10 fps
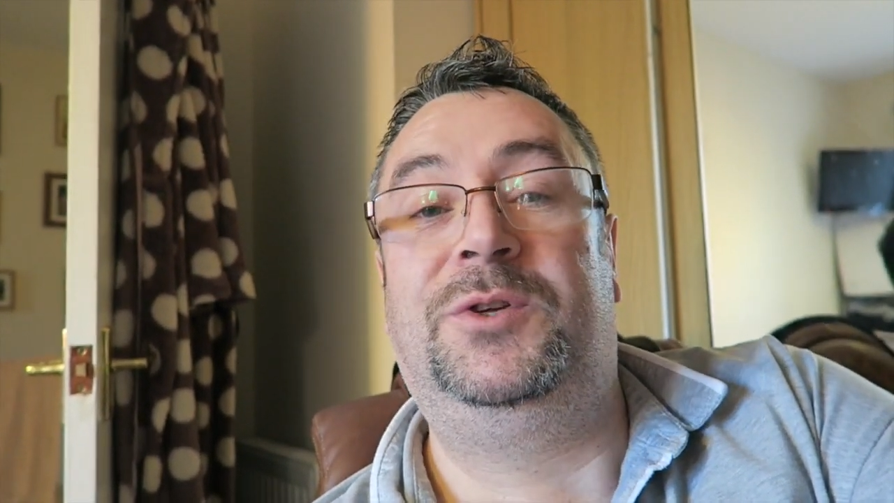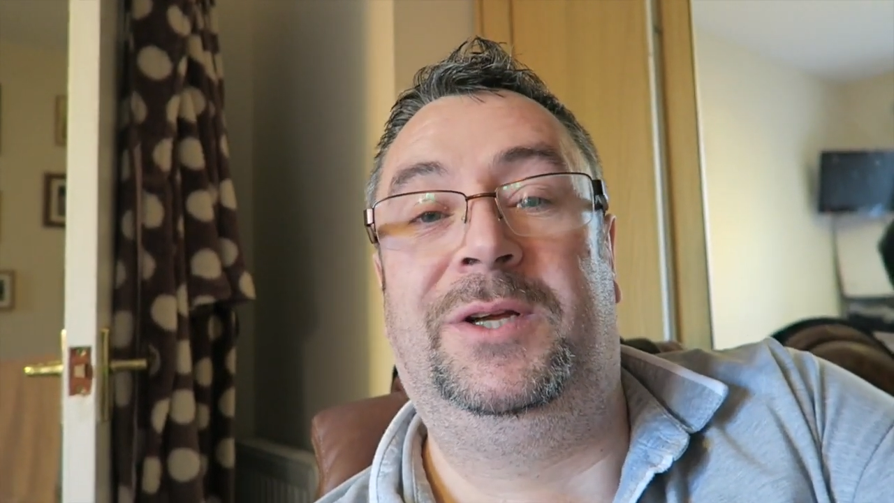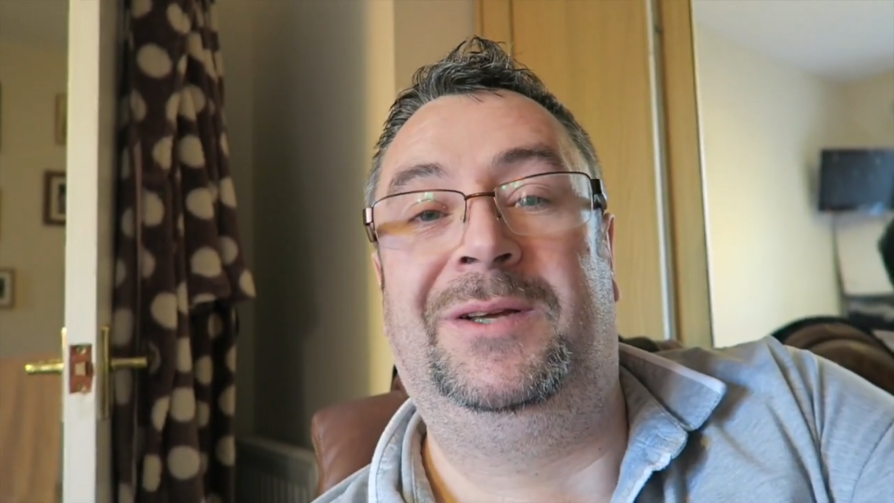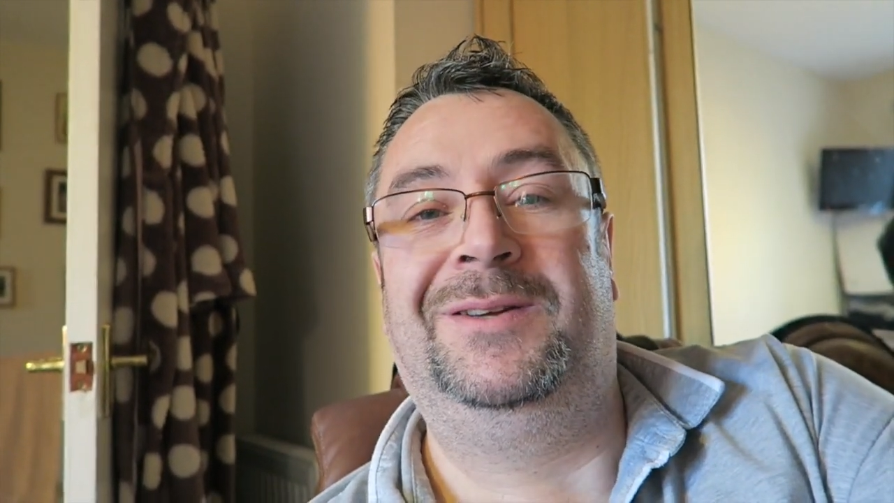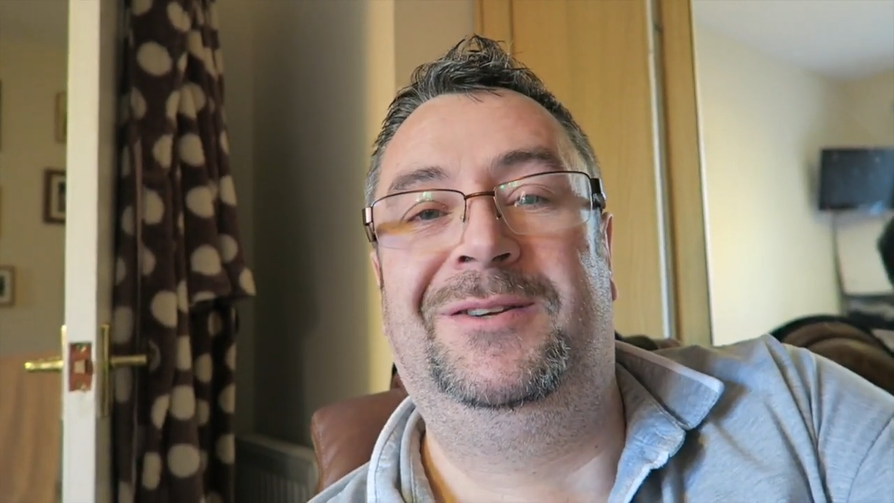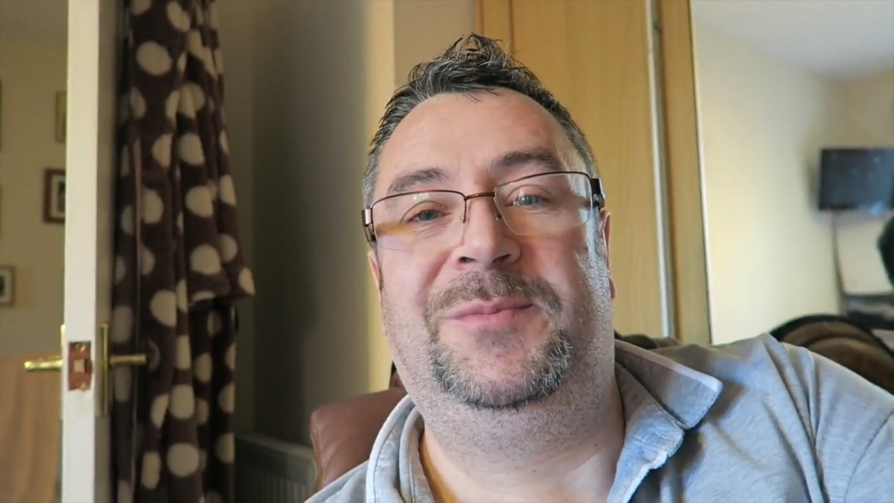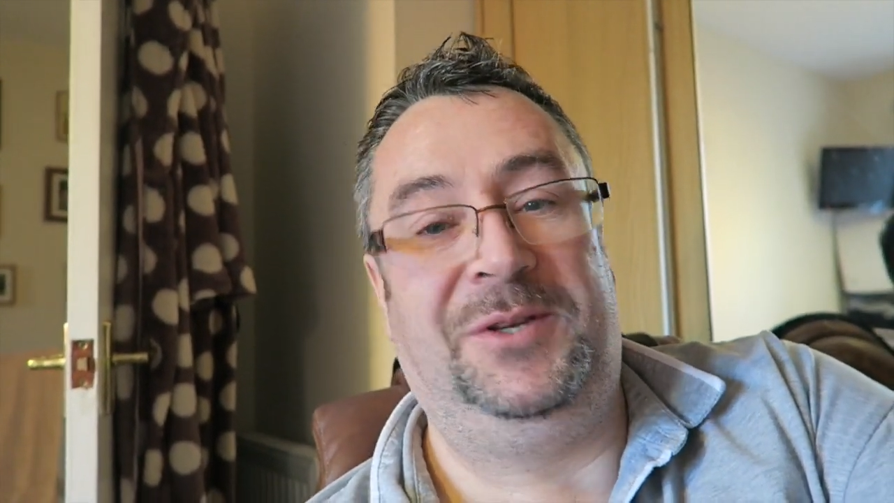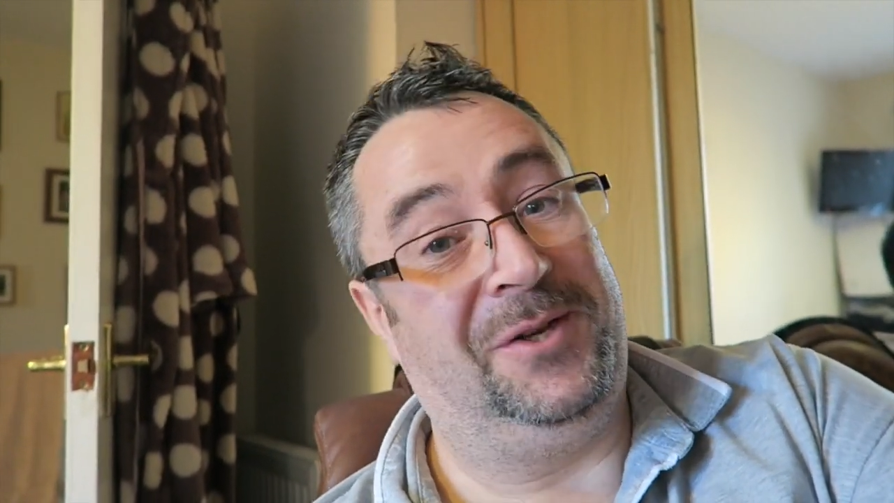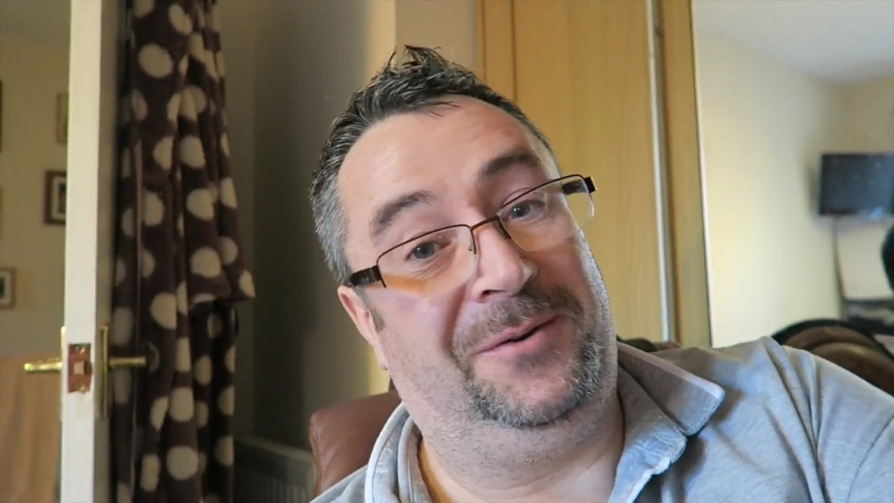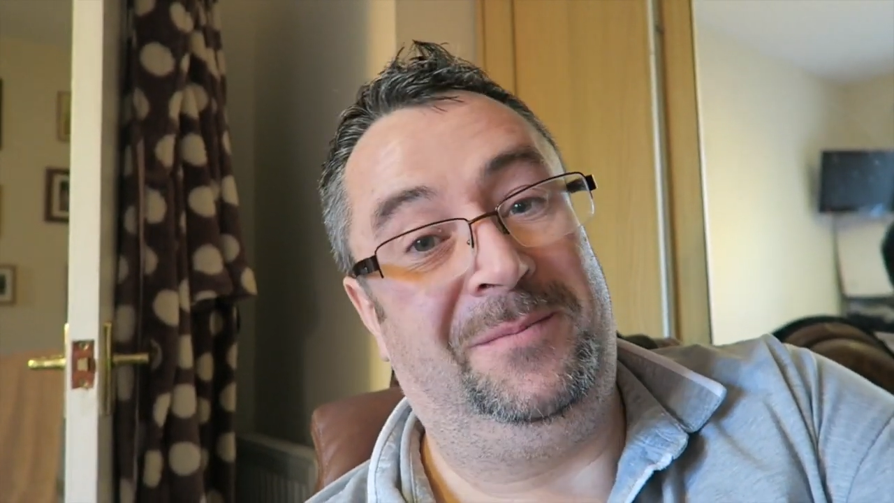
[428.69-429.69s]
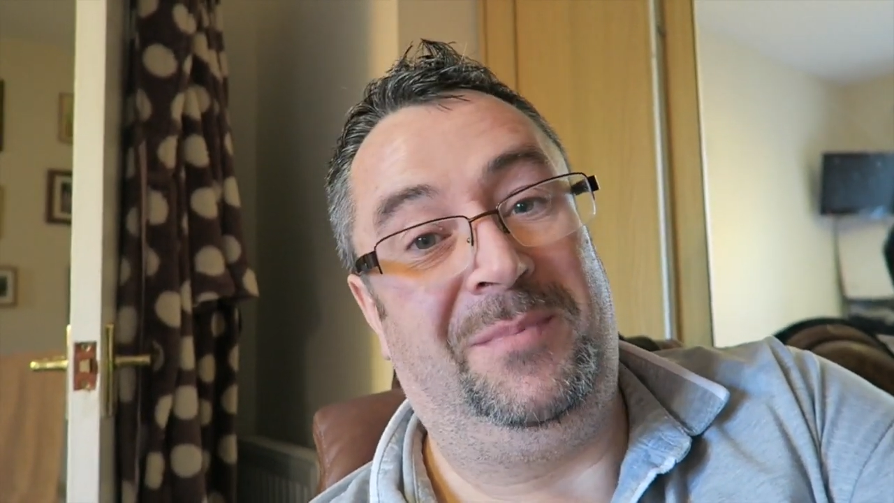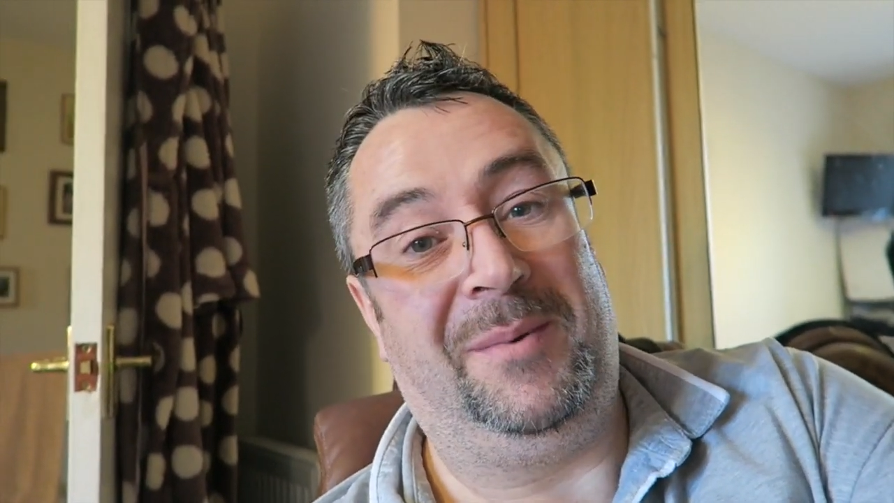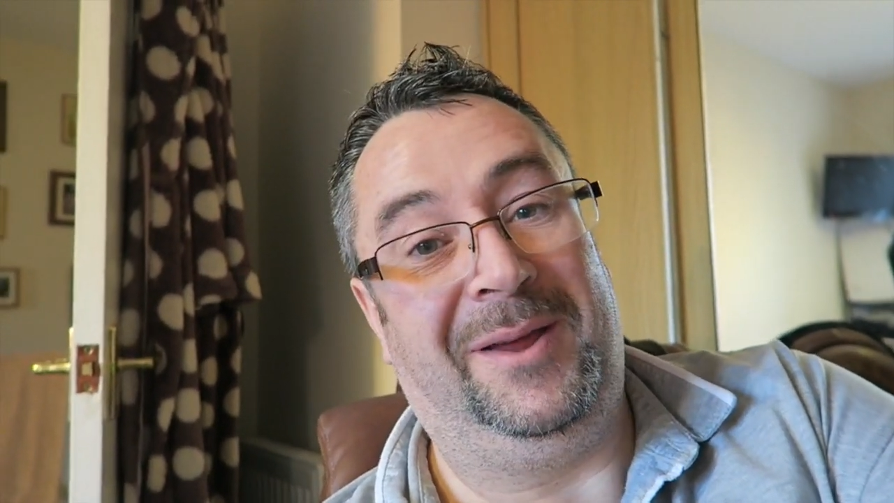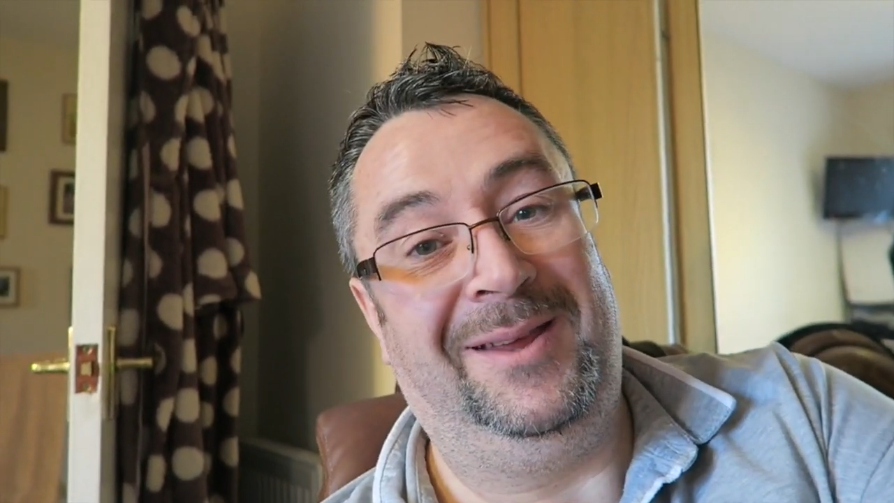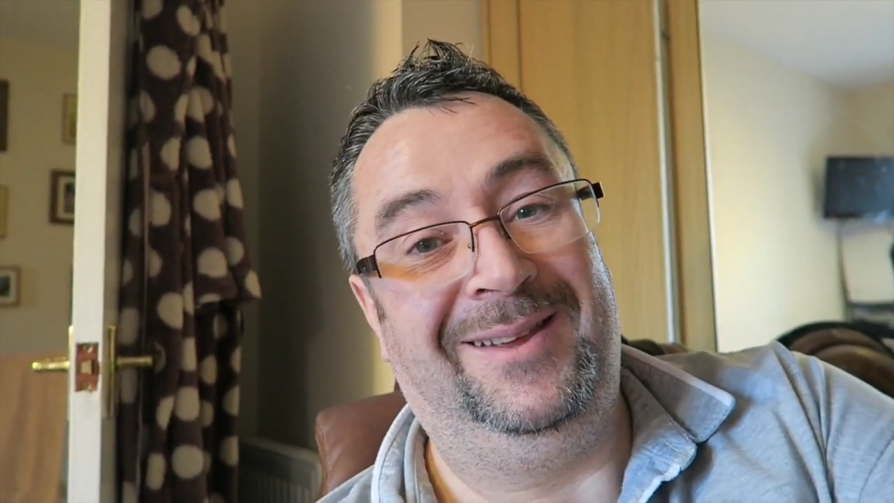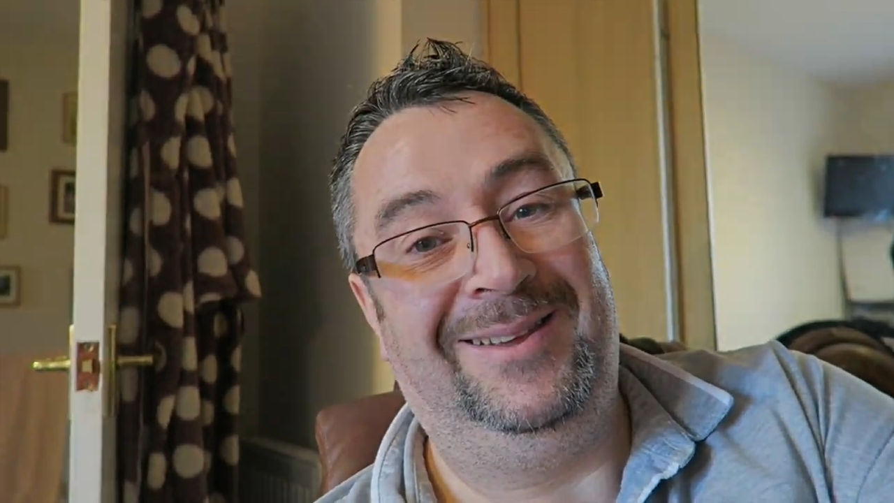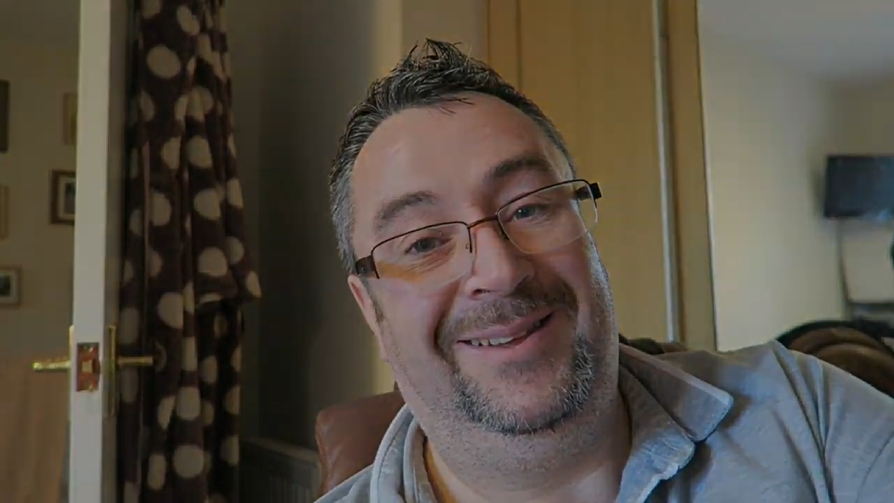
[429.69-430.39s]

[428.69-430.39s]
watching, speak to you soon, bye bye.